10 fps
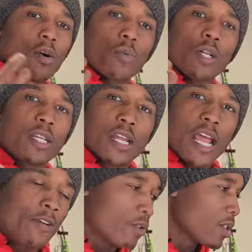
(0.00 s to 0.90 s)
really
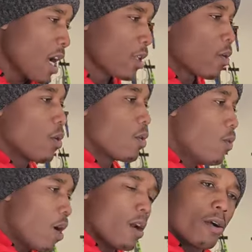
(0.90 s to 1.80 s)
dangerous out there on the
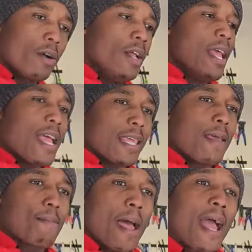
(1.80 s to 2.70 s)
water and
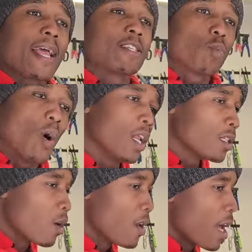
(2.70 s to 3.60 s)
get back as well as
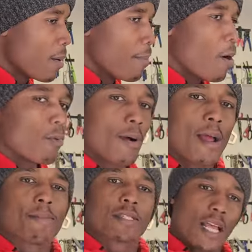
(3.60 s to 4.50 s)
go down the boat ramp
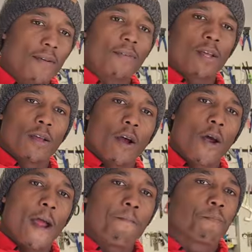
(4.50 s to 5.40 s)
safely. All
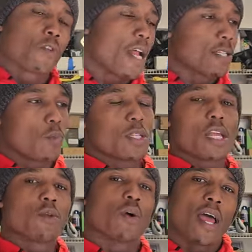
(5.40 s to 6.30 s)
right. So that's one thing
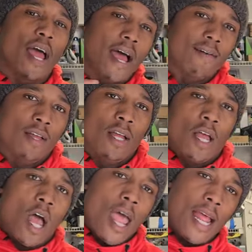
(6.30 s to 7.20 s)
you want to have.
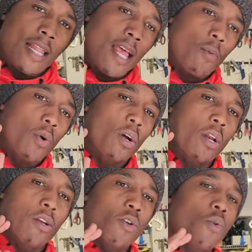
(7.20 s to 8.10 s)
And then we're going
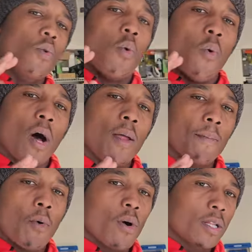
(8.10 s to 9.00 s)
to do one
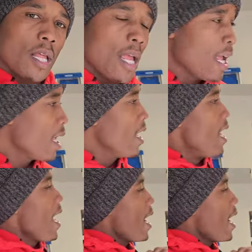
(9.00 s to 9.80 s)
more thing. And